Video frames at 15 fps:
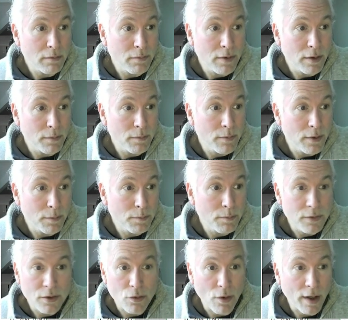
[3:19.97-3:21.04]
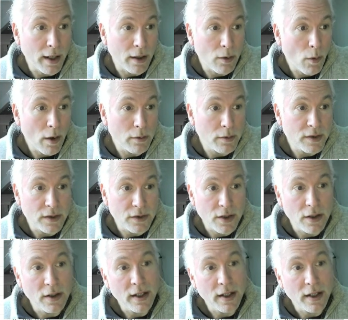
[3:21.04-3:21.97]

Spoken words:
the string in quotes, insert